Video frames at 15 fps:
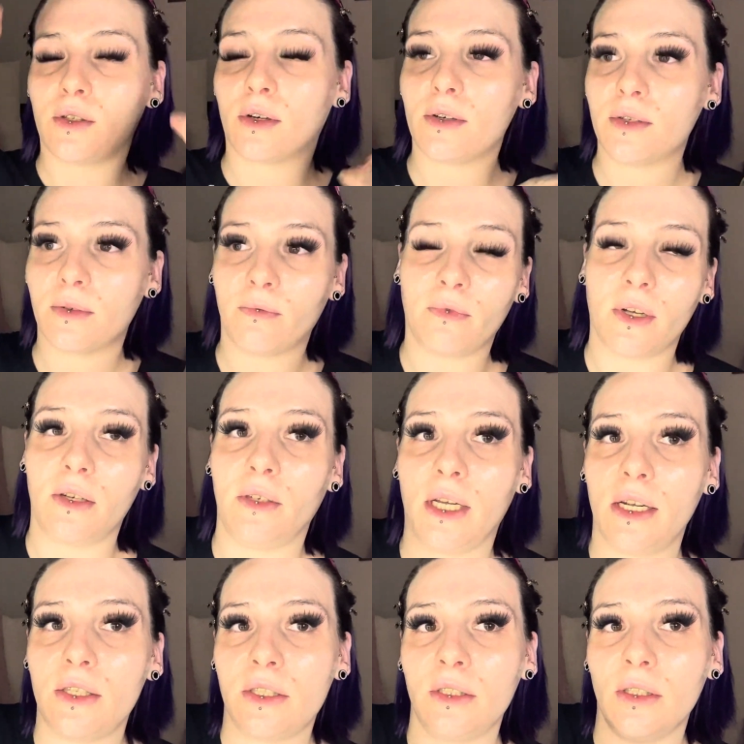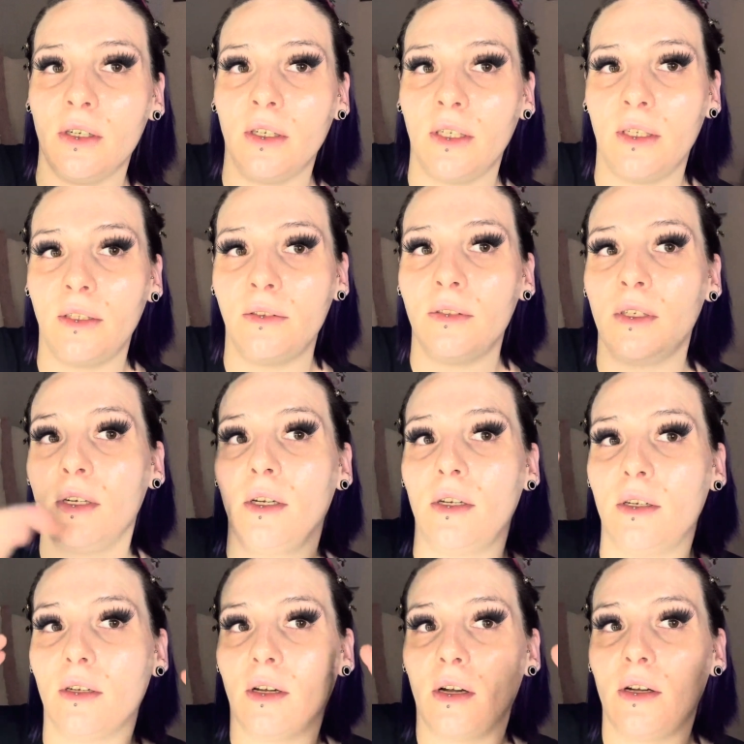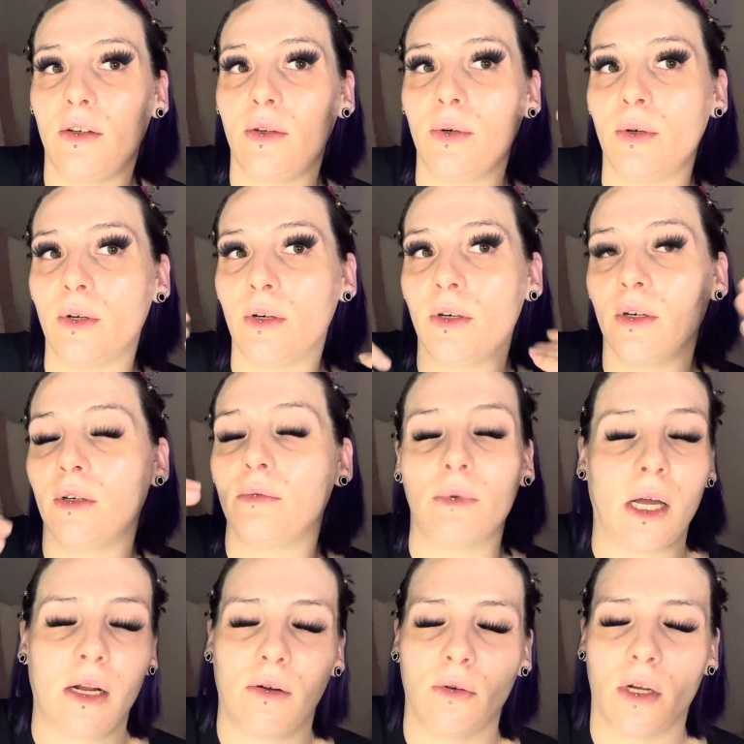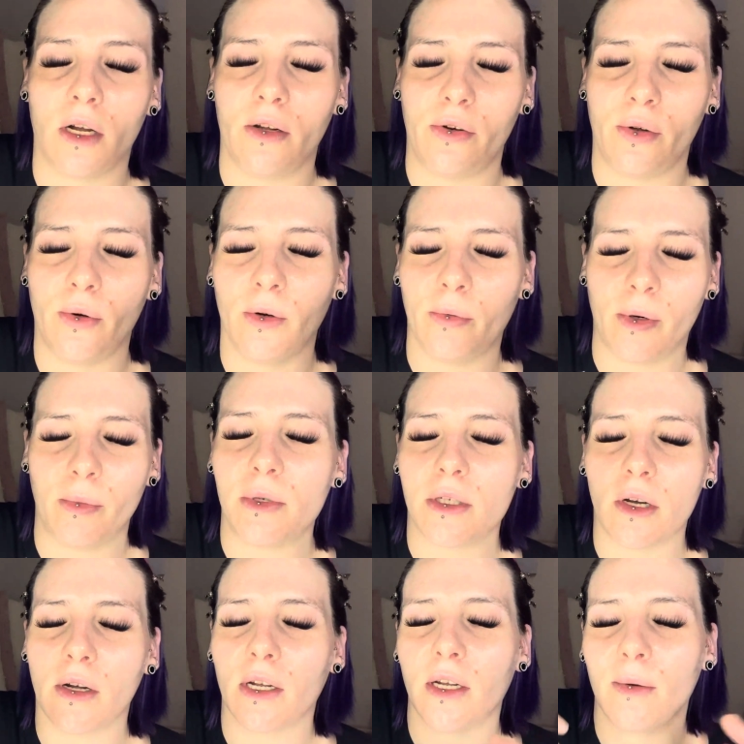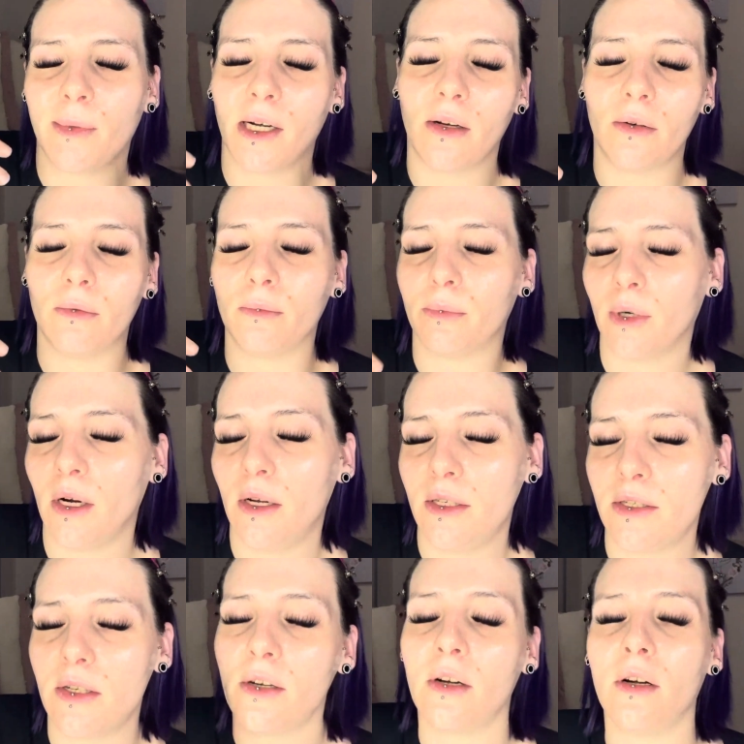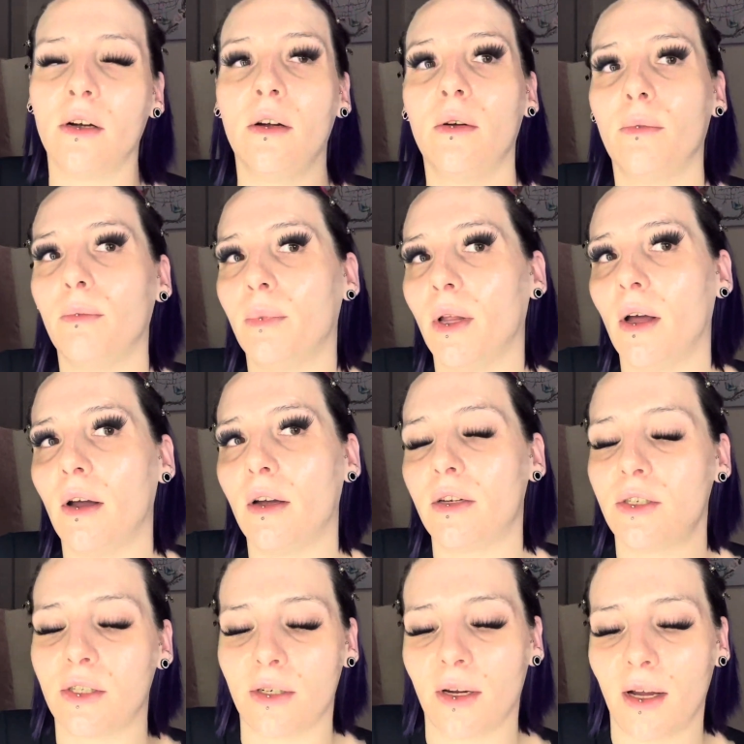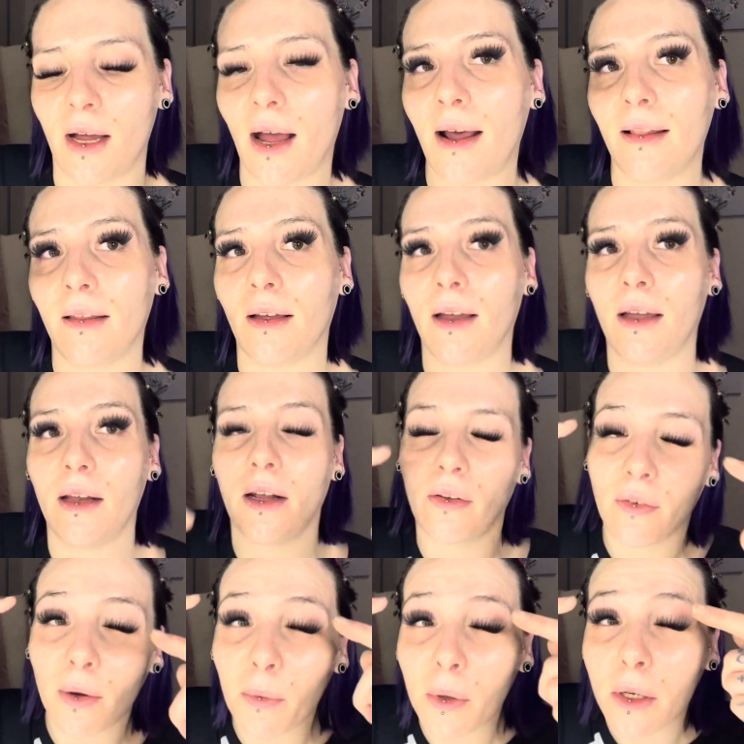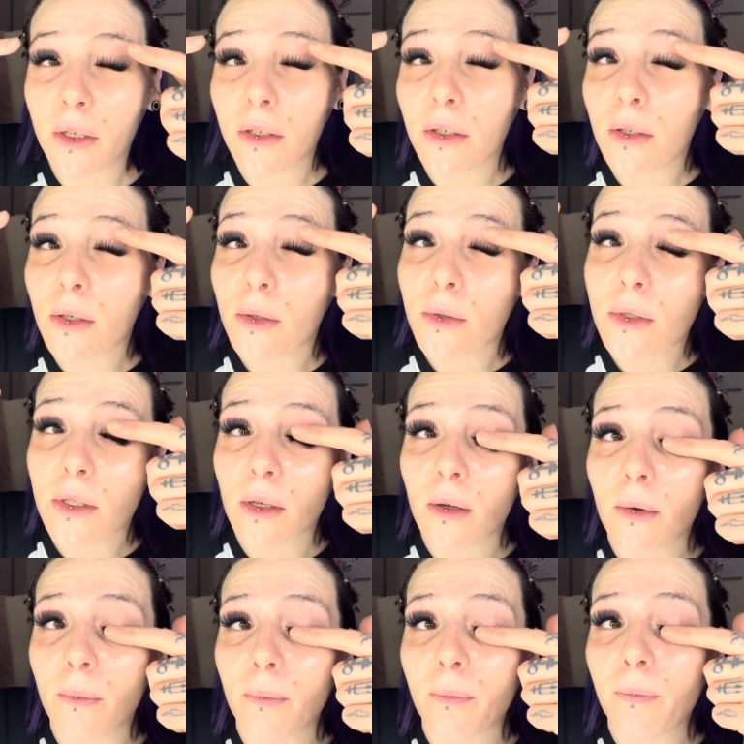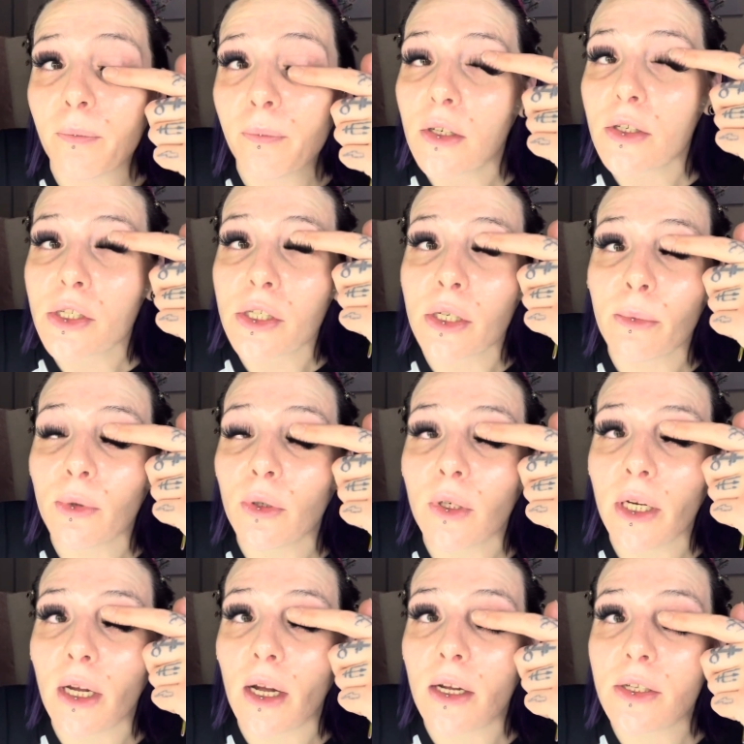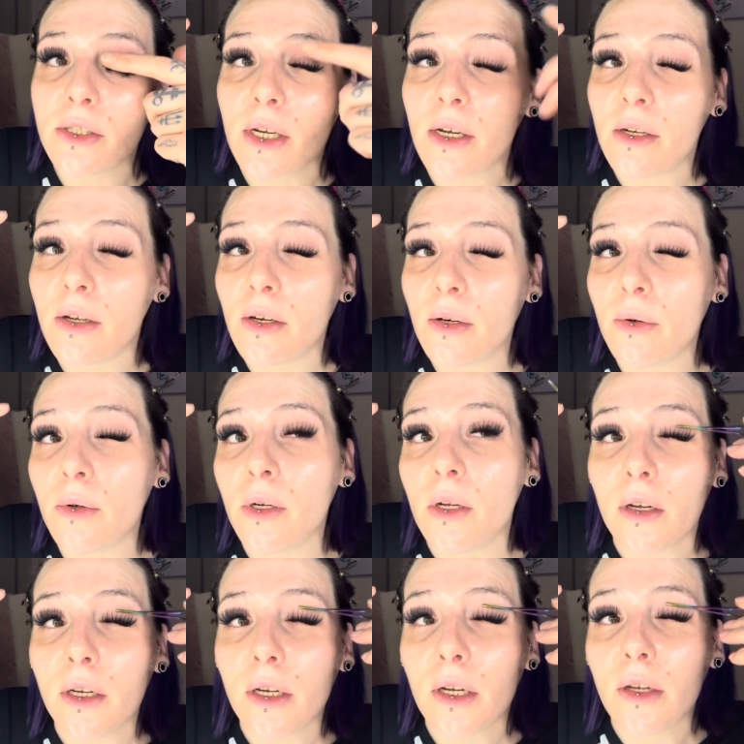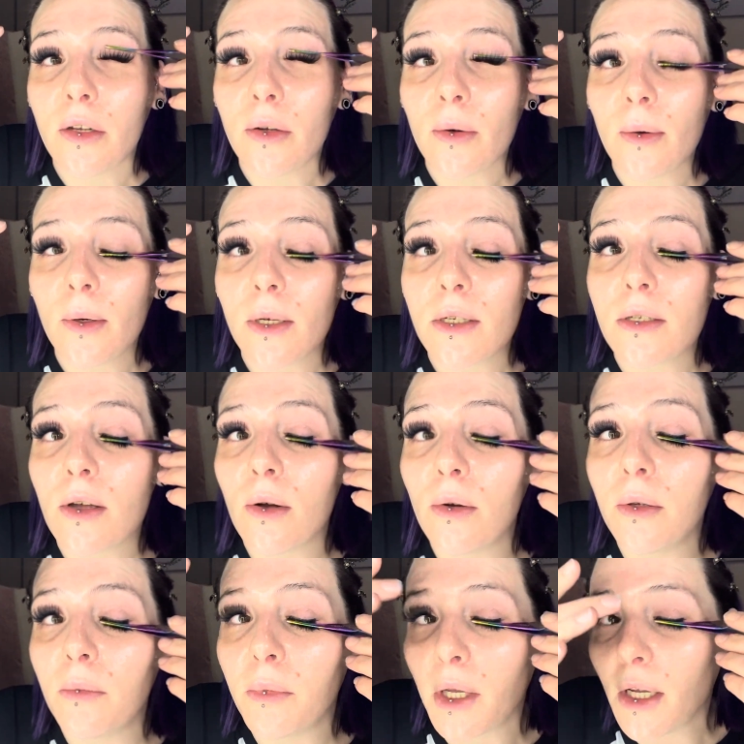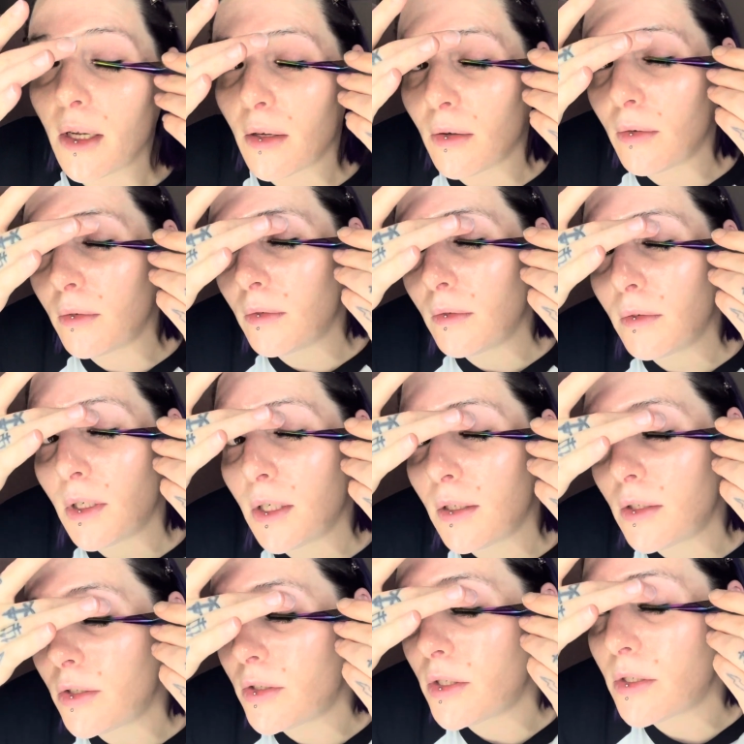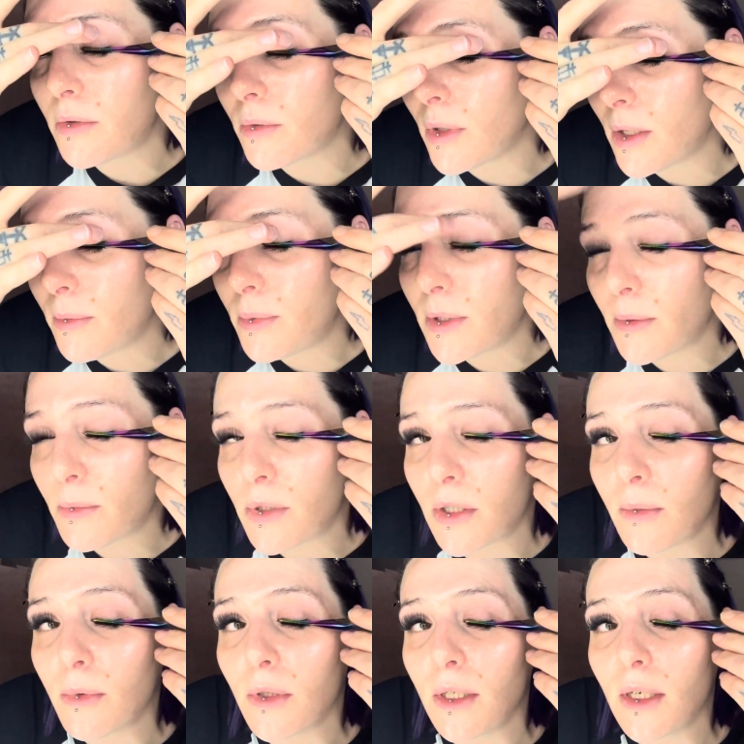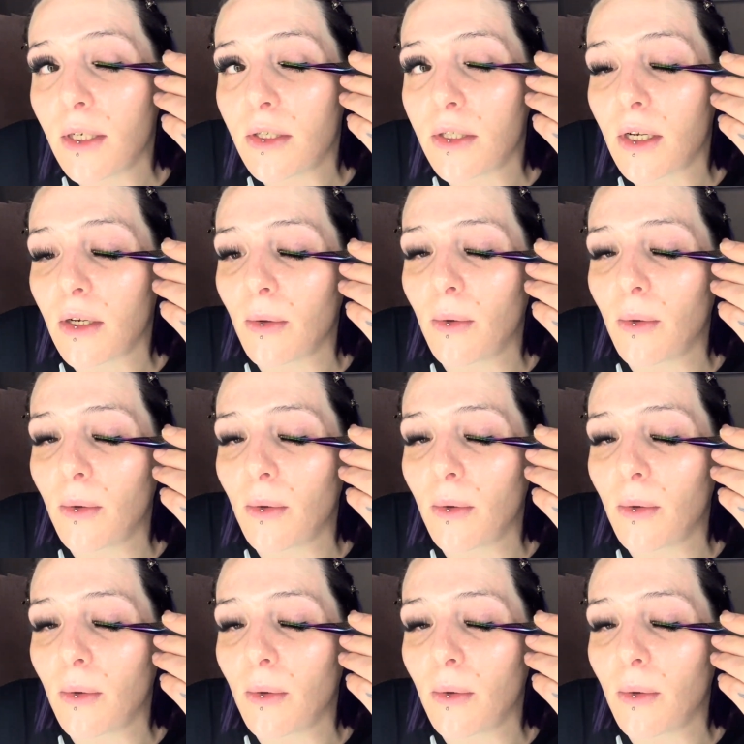throw some foundation on, contour. I don't contour, what am I talking about? Bronzer, blush, highlight. If I wanted to do some shimmery eyeshadow, all you gotta do is hold them down and then just rub some shimmery eyeshadow